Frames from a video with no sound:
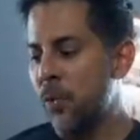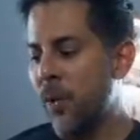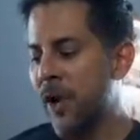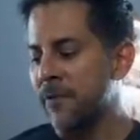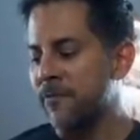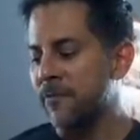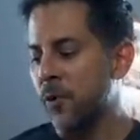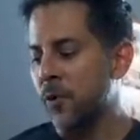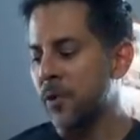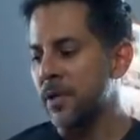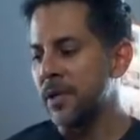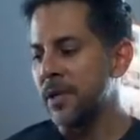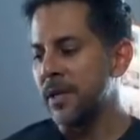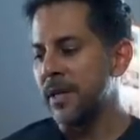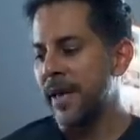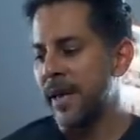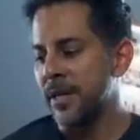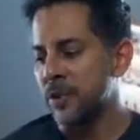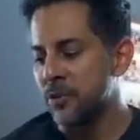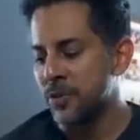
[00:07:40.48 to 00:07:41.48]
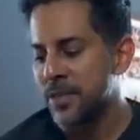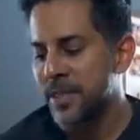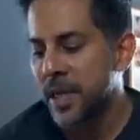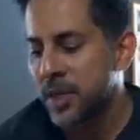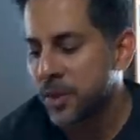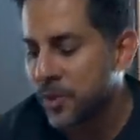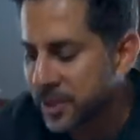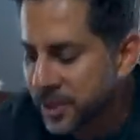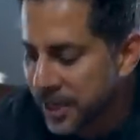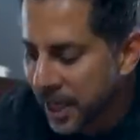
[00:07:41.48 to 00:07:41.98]
your iPhone and you
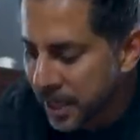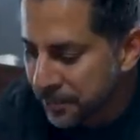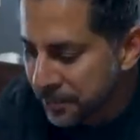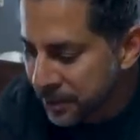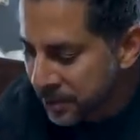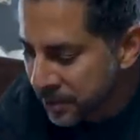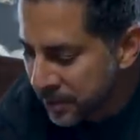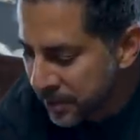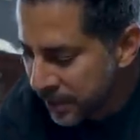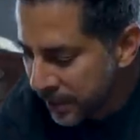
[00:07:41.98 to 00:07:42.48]
set your timer.